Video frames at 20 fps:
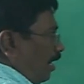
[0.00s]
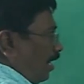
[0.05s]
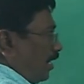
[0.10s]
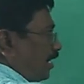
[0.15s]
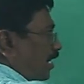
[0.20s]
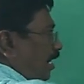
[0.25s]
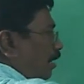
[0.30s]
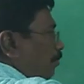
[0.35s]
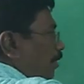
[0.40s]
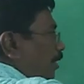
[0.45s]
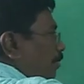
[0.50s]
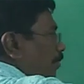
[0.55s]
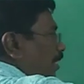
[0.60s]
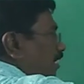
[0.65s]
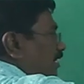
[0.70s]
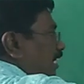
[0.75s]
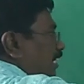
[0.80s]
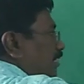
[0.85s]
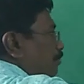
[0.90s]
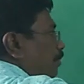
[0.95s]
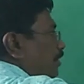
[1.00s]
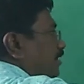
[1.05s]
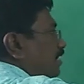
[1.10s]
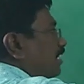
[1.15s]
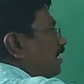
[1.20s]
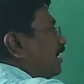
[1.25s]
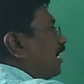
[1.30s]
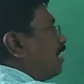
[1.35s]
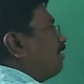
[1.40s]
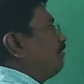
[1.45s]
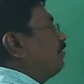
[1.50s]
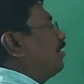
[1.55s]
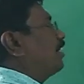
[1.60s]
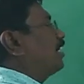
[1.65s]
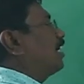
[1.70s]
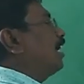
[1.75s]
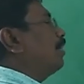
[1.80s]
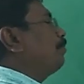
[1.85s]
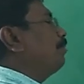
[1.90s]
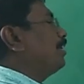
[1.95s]
Atomic mass expressed in gram for
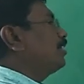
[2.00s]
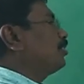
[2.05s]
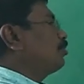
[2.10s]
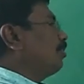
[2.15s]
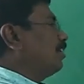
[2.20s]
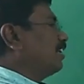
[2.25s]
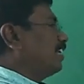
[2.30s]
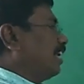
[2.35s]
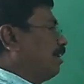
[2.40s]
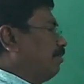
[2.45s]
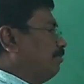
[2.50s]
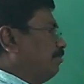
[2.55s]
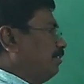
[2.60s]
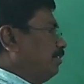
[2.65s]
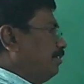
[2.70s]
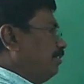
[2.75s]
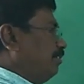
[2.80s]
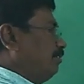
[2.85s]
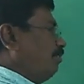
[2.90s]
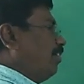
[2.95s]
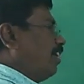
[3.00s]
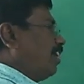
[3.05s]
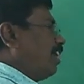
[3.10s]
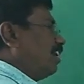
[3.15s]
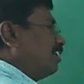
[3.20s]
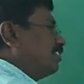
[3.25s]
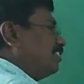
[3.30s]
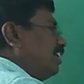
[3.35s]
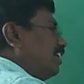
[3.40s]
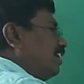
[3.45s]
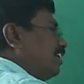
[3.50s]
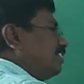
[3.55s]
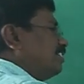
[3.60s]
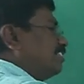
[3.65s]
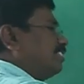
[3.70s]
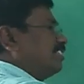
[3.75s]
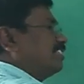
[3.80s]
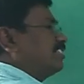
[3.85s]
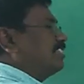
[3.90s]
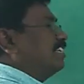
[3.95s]
carbon is 12 gram. For oxygen it is
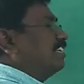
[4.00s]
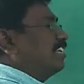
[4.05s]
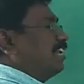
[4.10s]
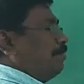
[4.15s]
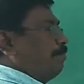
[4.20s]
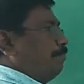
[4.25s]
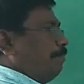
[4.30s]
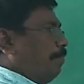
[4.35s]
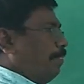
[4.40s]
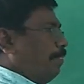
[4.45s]
16 gram.